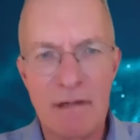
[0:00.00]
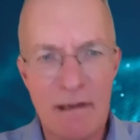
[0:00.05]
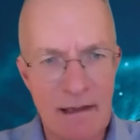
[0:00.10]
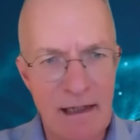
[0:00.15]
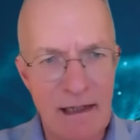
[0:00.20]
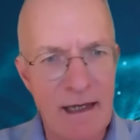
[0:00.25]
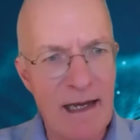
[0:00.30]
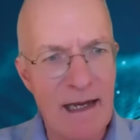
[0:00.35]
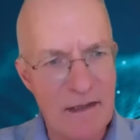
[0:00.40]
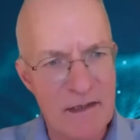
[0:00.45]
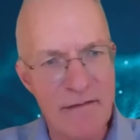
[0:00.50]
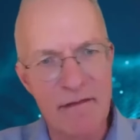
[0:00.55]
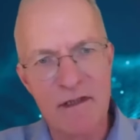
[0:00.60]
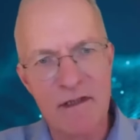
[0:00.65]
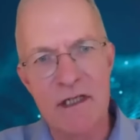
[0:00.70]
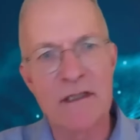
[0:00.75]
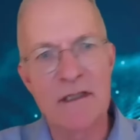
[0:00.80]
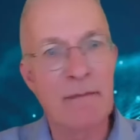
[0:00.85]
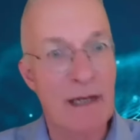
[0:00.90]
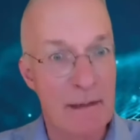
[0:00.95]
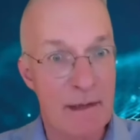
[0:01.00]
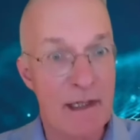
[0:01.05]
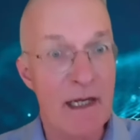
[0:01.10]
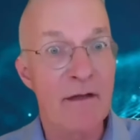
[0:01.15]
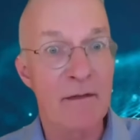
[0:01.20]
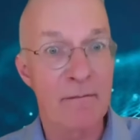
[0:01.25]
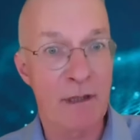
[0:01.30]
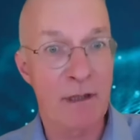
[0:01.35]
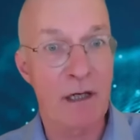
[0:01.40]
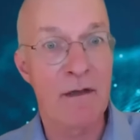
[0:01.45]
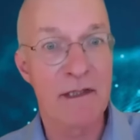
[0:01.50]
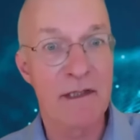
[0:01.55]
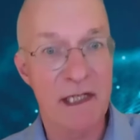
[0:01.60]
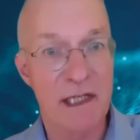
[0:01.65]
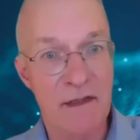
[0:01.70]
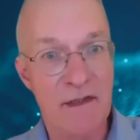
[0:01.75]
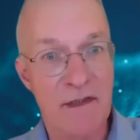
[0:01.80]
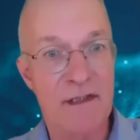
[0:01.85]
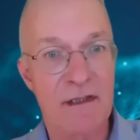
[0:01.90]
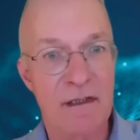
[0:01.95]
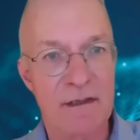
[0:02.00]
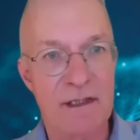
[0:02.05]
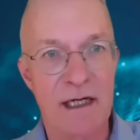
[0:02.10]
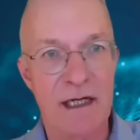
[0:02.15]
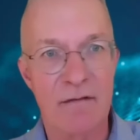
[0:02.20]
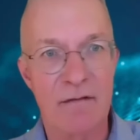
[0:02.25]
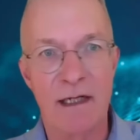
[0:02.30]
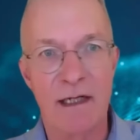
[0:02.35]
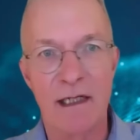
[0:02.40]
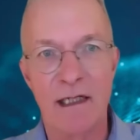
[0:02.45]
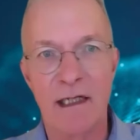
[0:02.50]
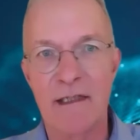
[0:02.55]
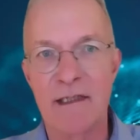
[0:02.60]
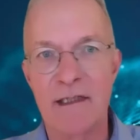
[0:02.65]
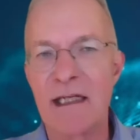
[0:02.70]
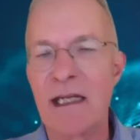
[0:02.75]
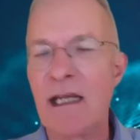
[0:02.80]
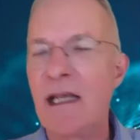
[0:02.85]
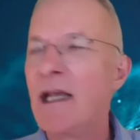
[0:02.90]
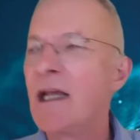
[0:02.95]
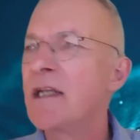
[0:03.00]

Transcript: activity to maybe other proteins that are downregulated.